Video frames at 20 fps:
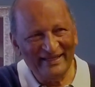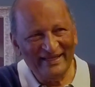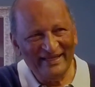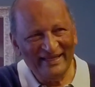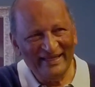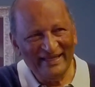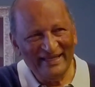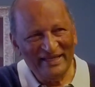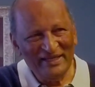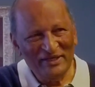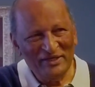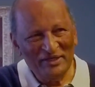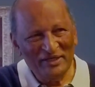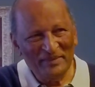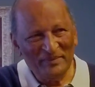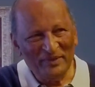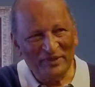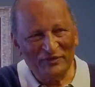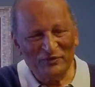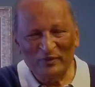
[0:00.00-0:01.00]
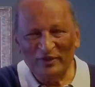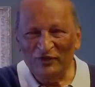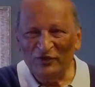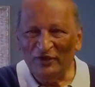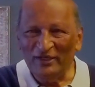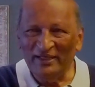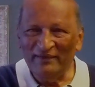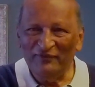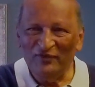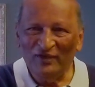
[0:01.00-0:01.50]
Yes. Because when you
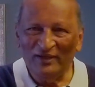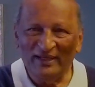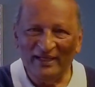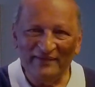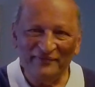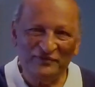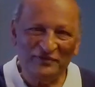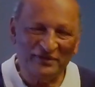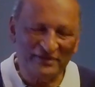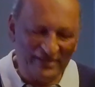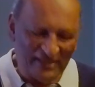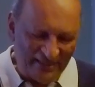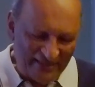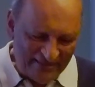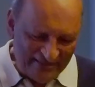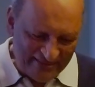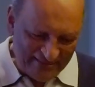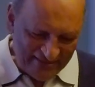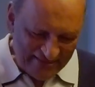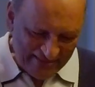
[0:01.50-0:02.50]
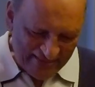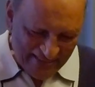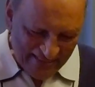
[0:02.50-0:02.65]
give your life to Christ,